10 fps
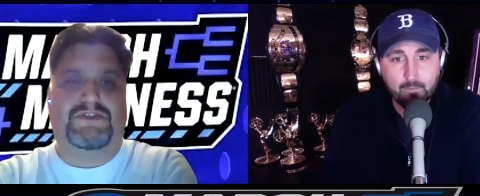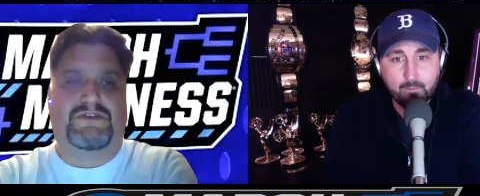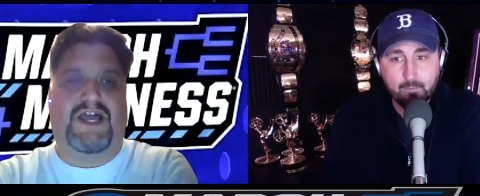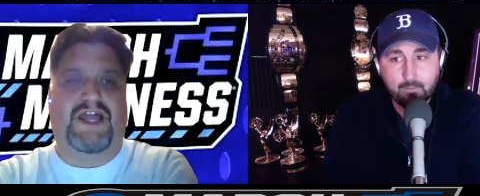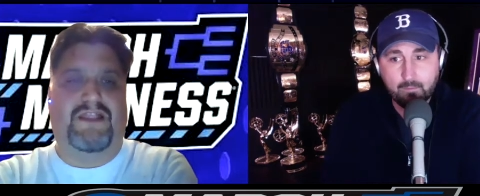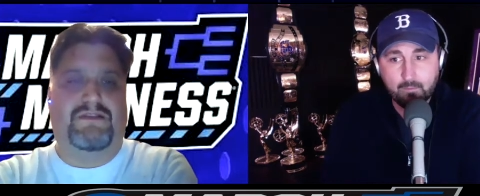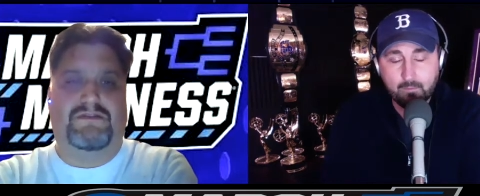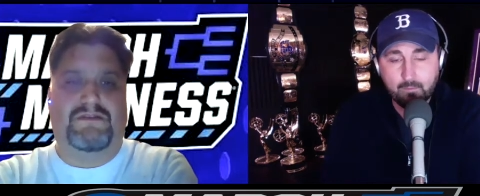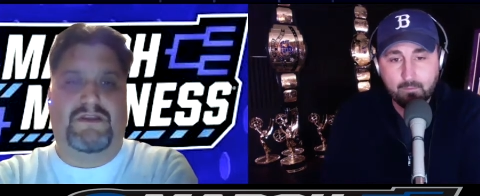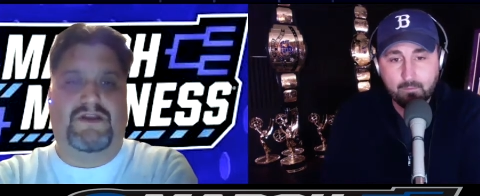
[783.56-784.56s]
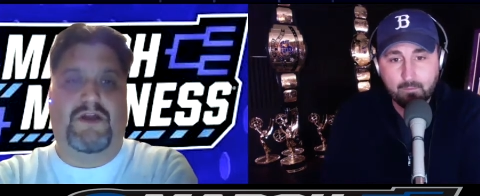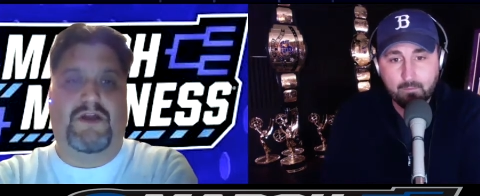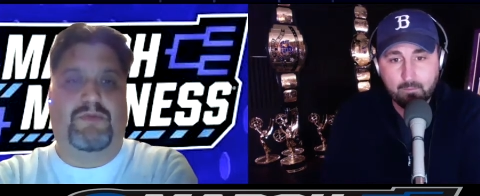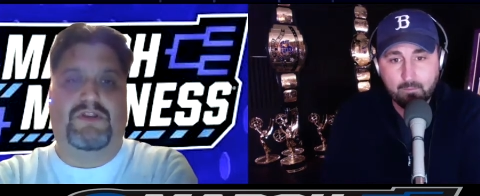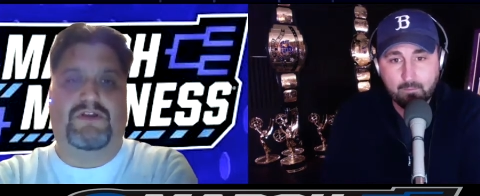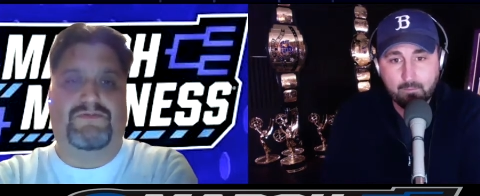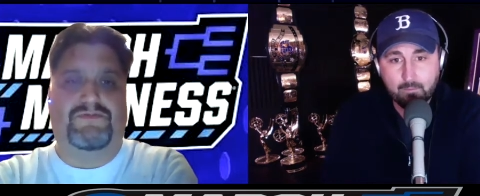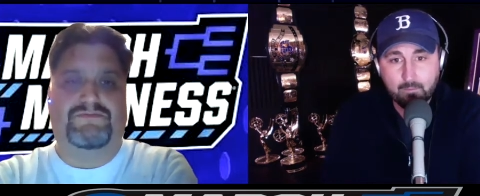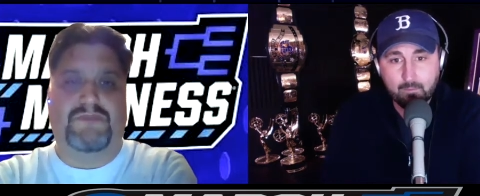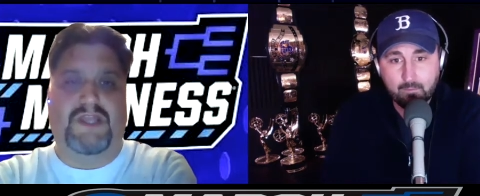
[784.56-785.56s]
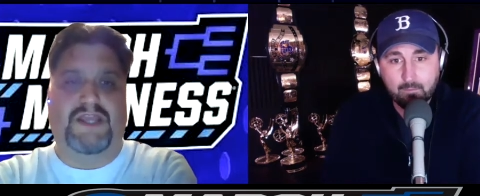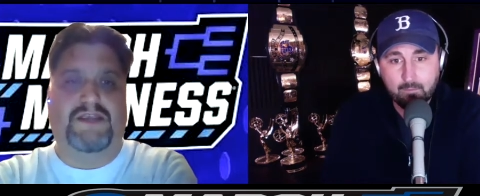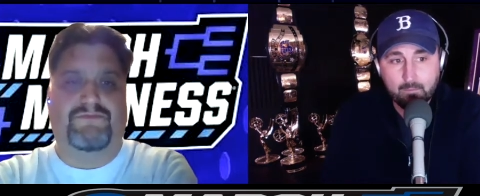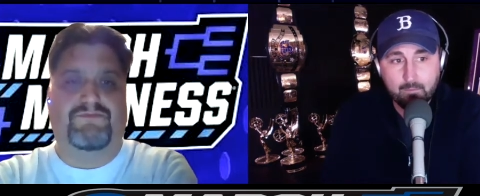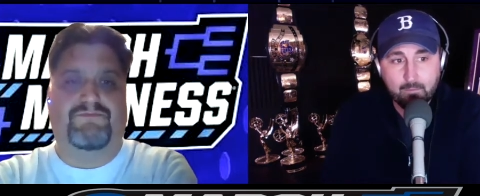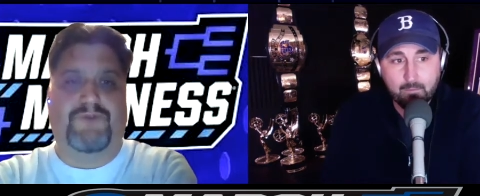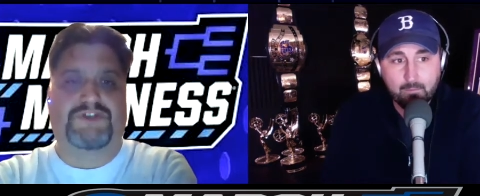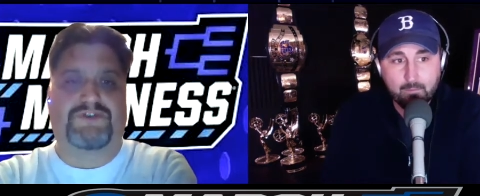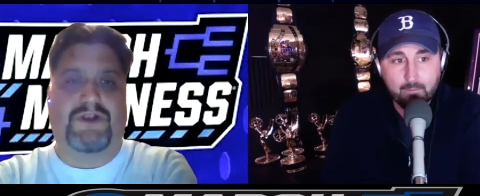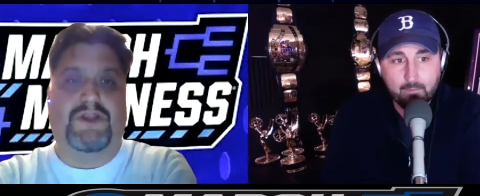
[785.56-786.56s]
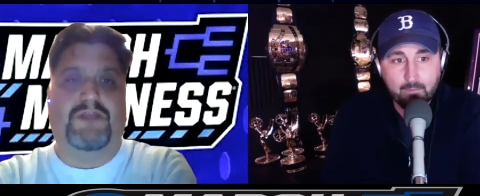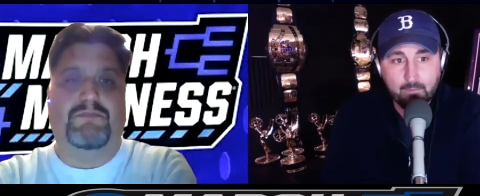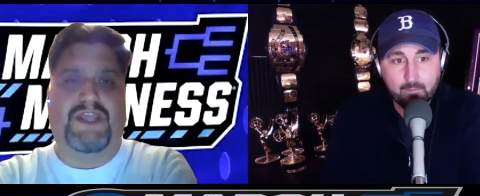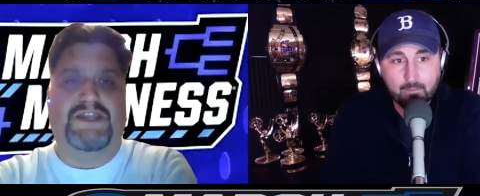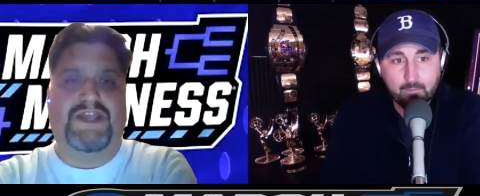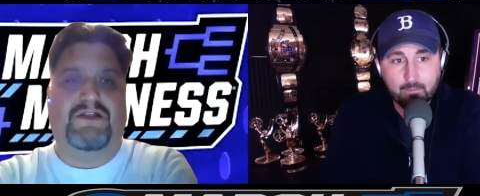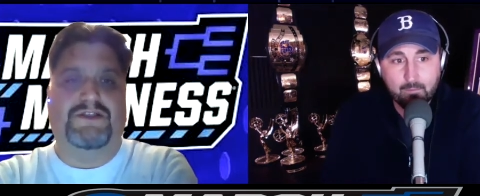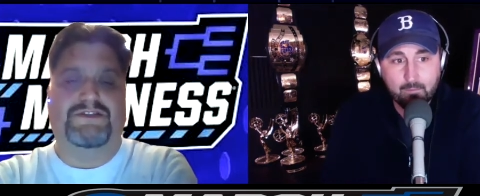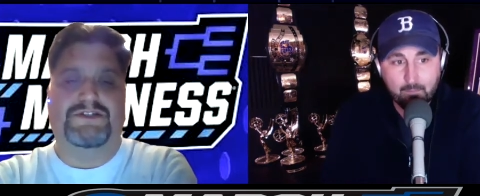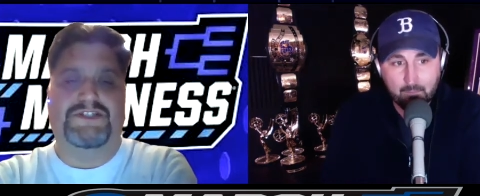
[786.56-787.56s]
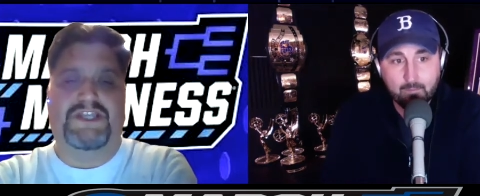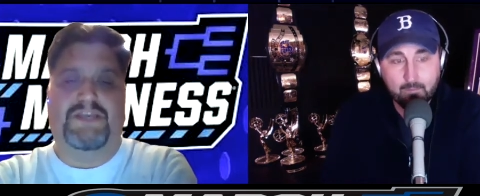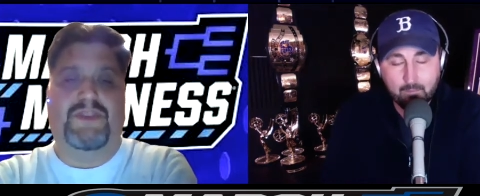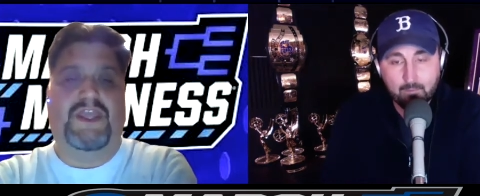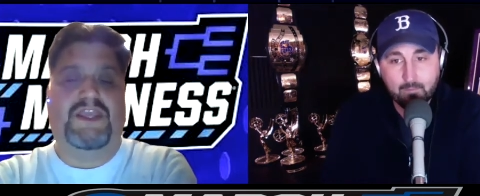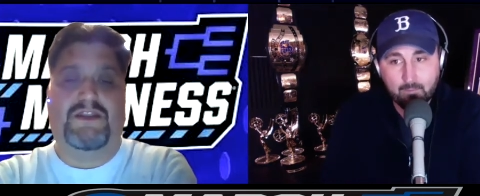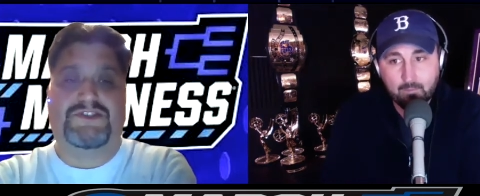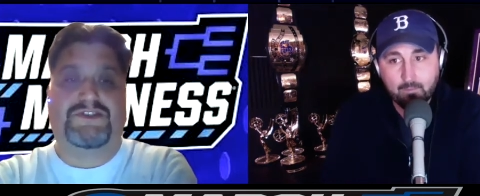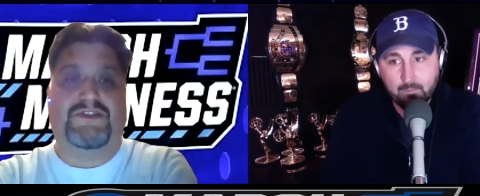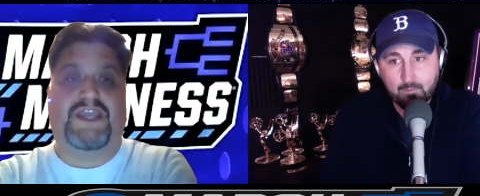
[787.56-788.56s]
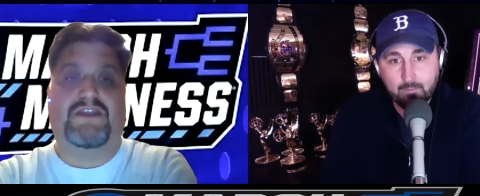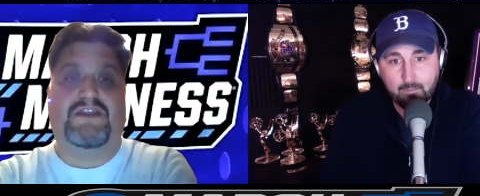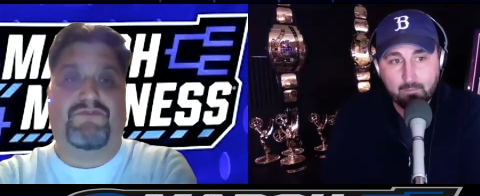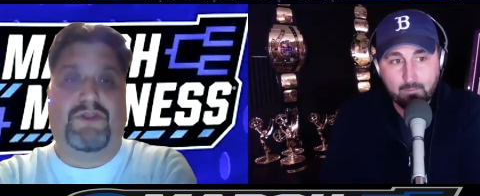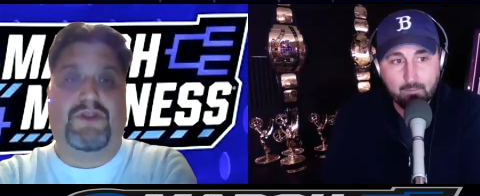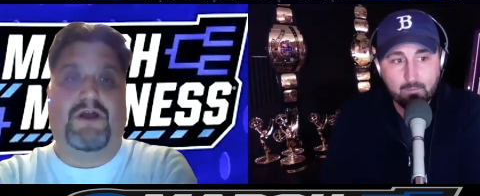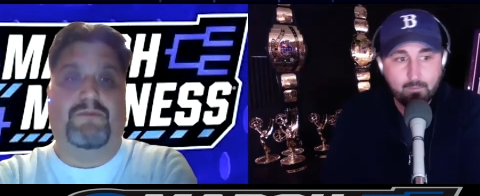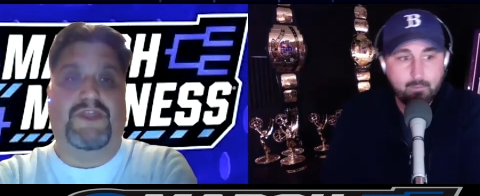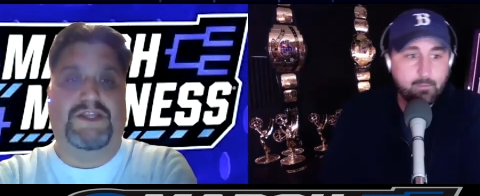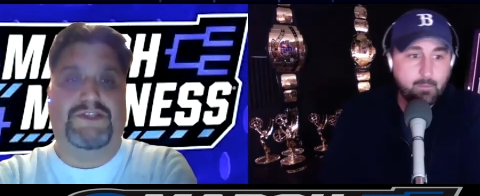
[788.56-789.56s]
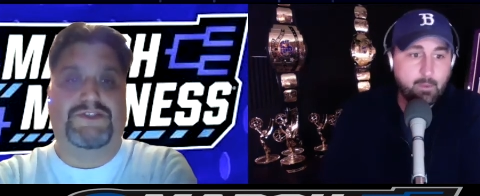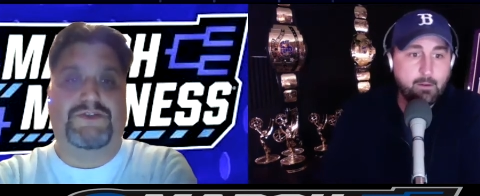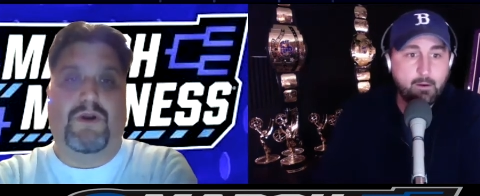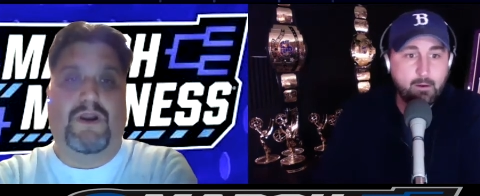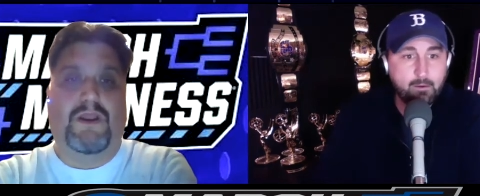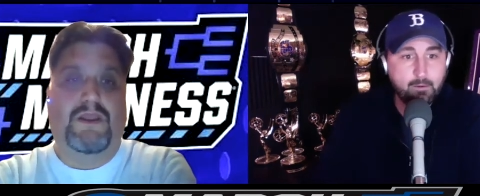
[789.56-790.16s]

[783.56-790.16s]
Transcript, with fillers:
Speaker 1: got a couple of, first-round NBA talents in their team, and they can fill it up. They can score.